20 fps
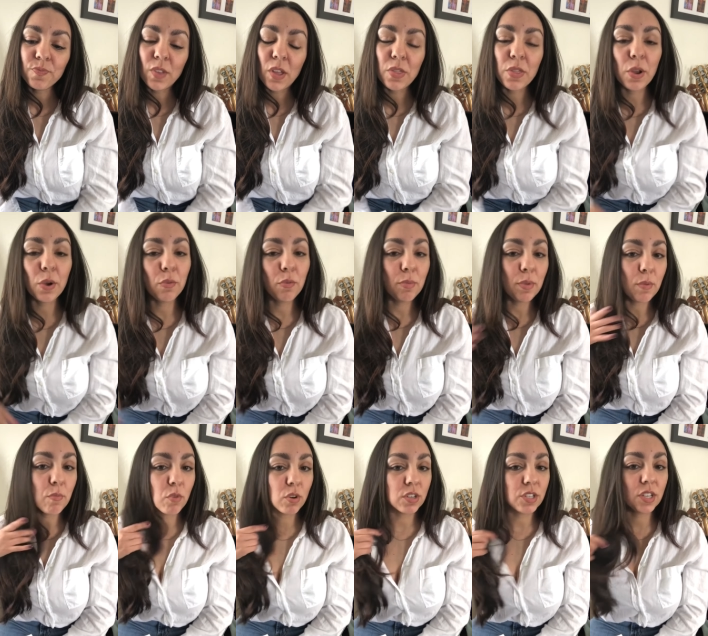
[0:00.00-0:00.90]
there will be
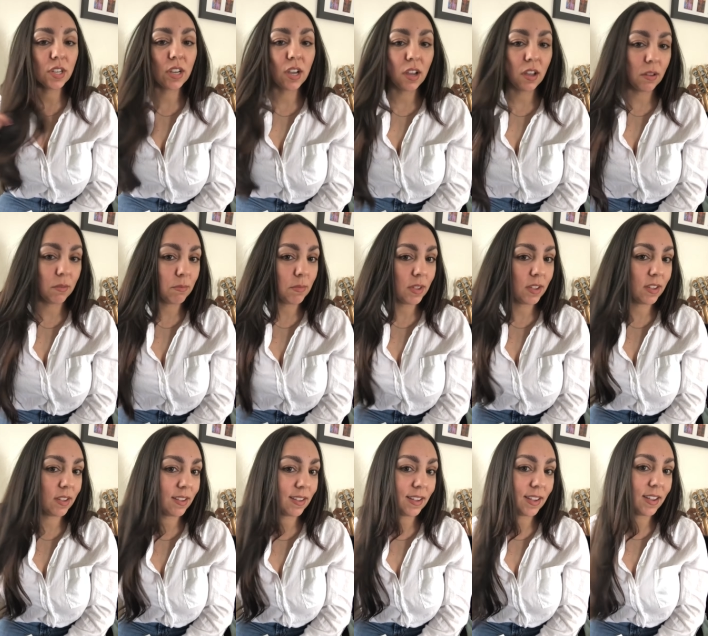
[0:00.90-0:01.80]
more to come.
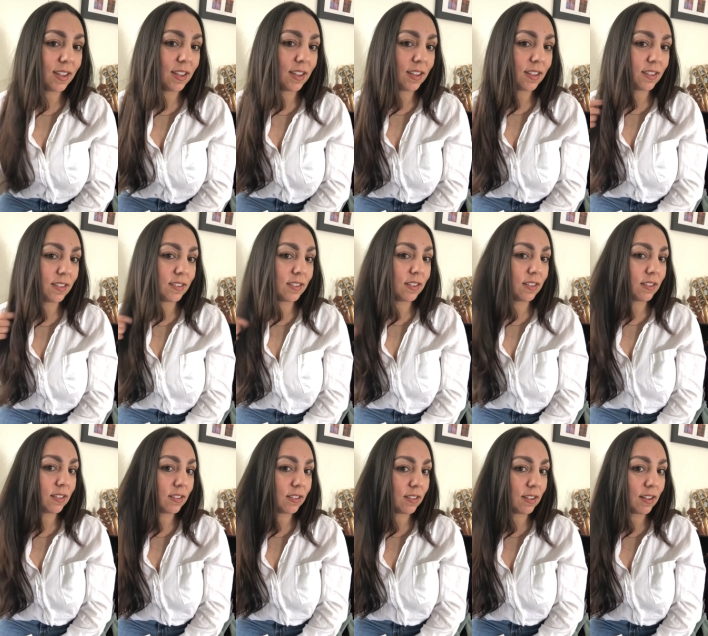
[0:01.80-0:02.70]
And
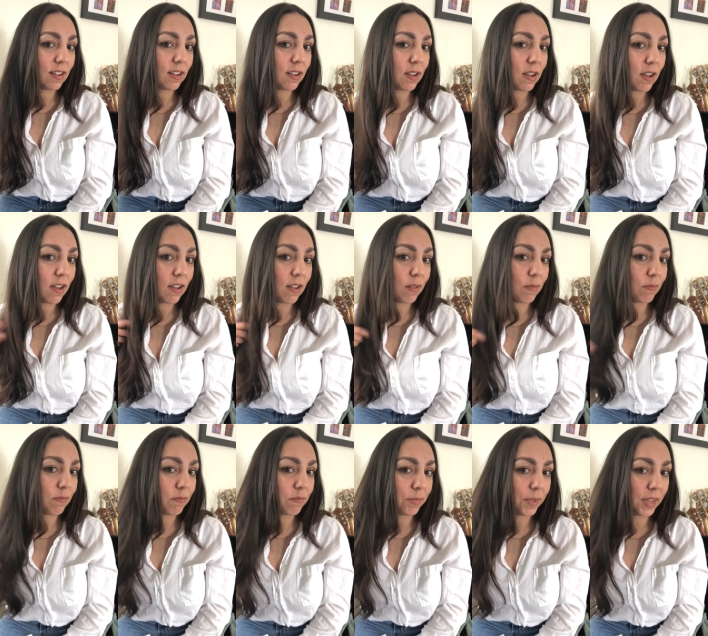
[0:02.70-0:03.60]

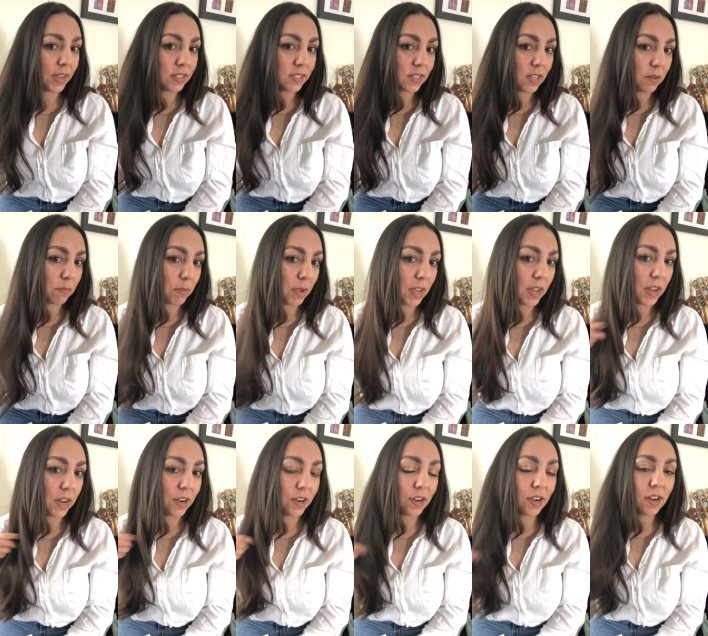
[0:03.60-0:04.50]
um, like I said, my
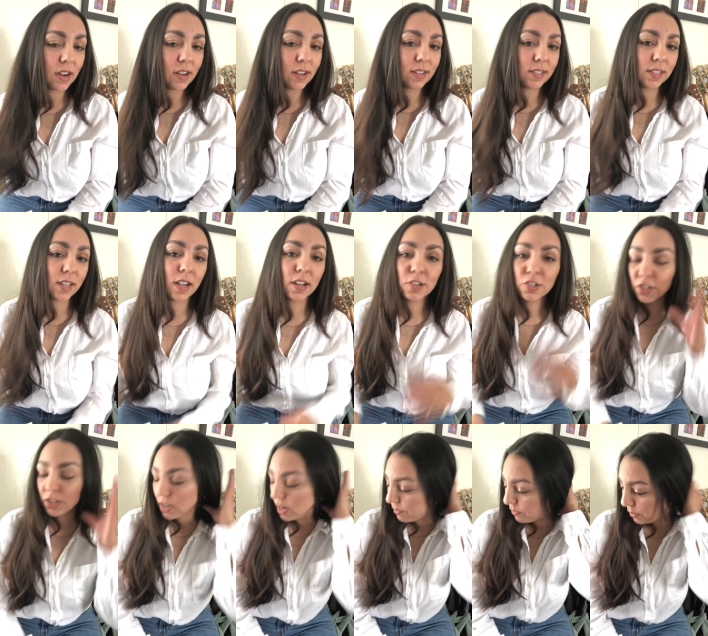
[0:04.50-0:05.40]
hair has
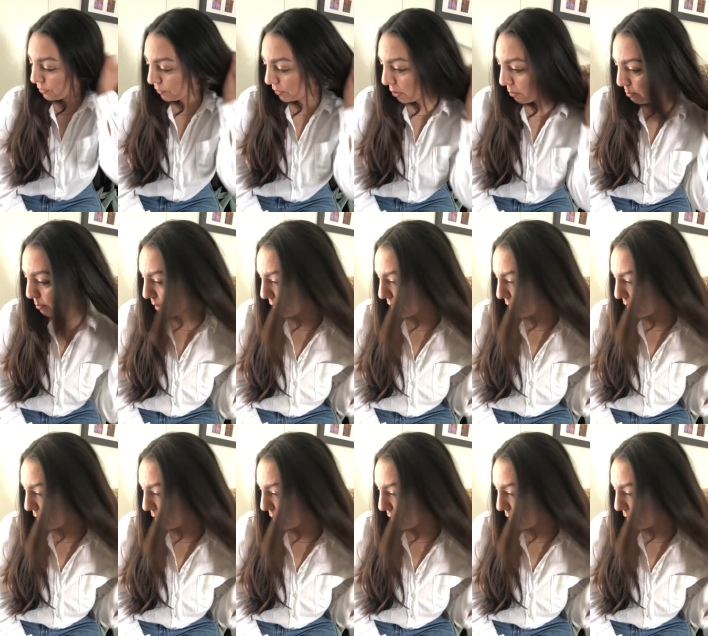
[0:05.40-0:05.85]
actually never felt